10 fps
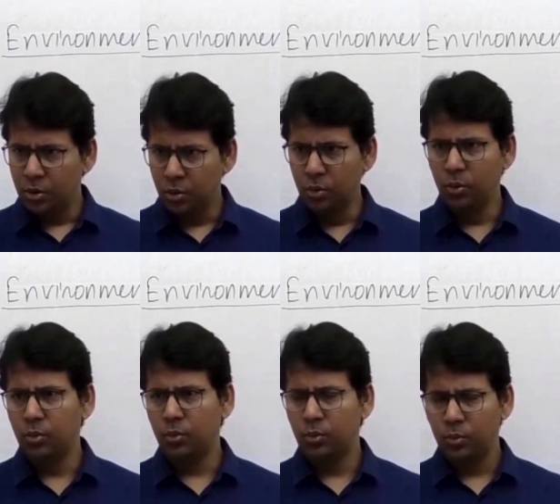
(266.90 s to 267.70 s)

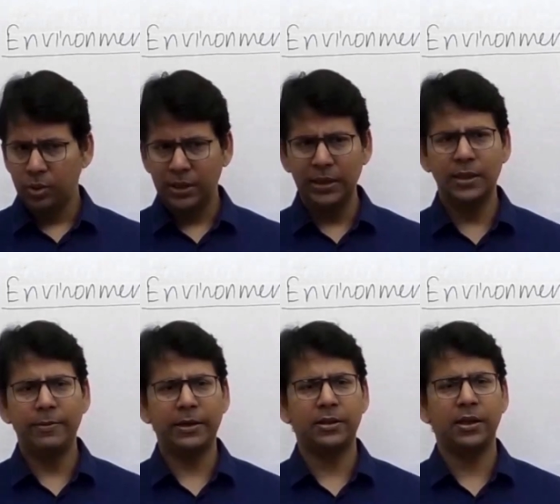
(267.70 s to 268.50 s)
to kill the
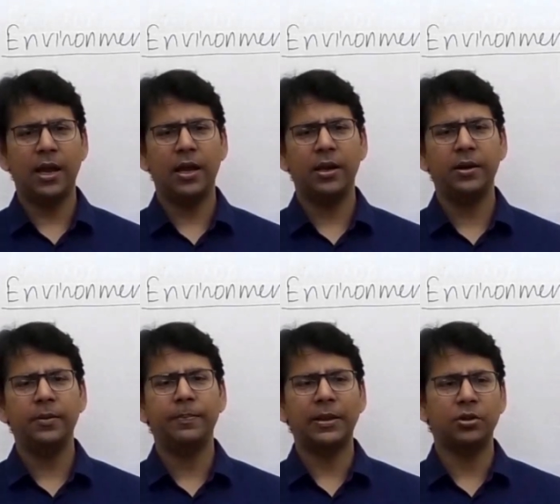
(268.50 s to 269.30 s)
bacteria
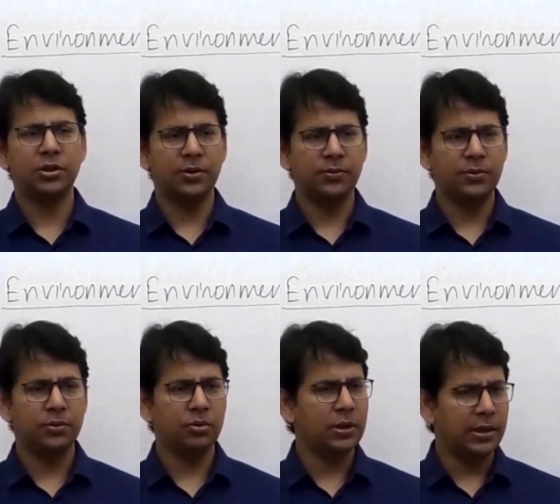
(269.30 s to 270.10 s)
and pathogens.
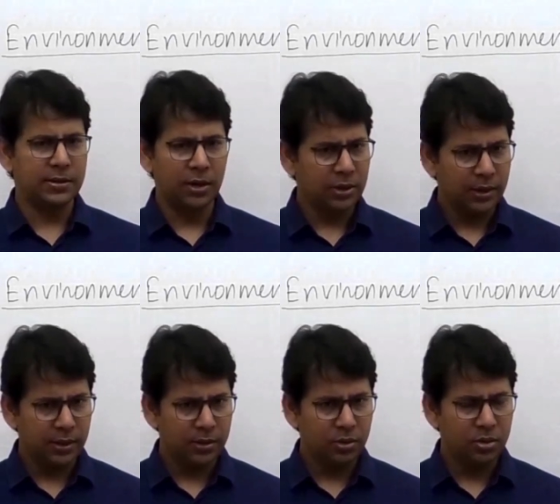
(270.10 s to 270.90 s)
So that is how
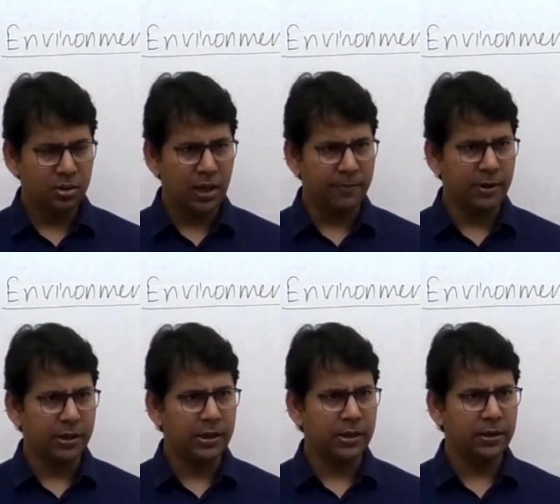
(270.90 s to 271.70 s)
they have
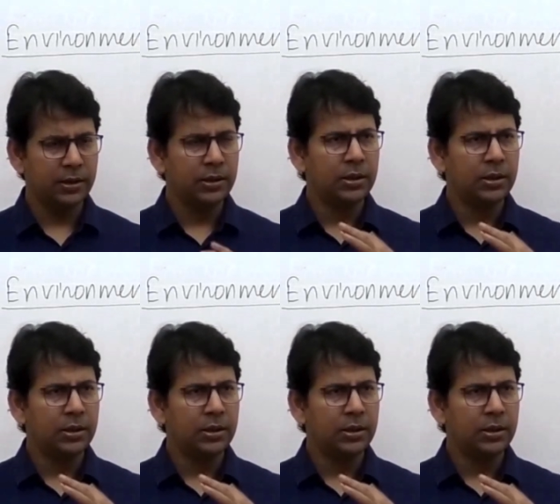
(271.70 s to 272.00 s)
done it.